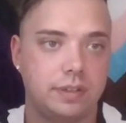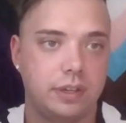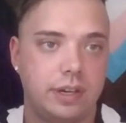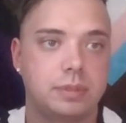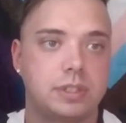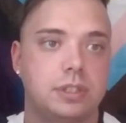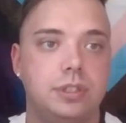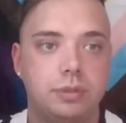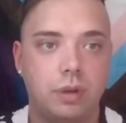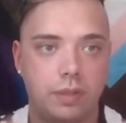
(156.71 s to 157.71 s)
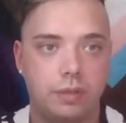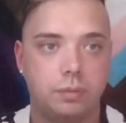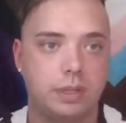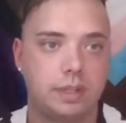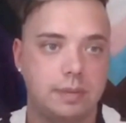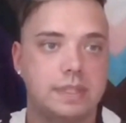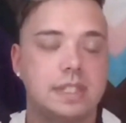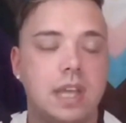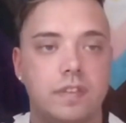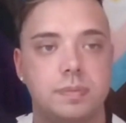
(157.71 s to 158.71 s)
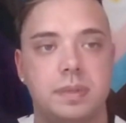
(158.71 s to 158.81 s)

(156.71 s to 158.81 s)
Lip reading: they're able to do all the work themselves